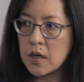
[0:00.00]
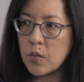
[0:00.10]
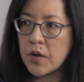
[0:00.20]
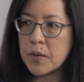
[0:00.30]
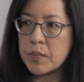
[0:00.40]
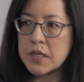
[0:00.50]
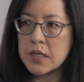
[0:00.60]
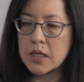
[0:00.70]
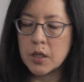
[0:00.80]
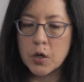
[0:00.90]
with a
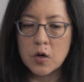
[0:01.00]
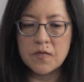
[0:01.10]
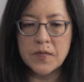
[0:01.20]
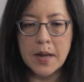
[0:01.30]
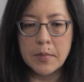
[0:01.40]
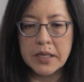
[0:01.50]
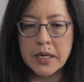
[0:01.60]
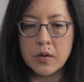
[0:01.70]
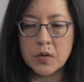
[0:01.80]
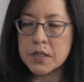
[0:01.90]
particular
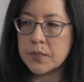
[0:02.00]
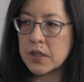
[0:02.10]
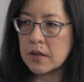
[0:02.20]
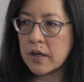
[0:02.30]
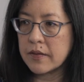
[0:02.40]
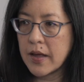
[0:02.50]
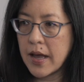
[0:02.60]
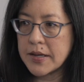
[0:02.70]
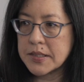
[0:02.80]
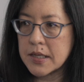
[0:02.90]
family or something like
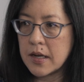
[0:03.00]
that,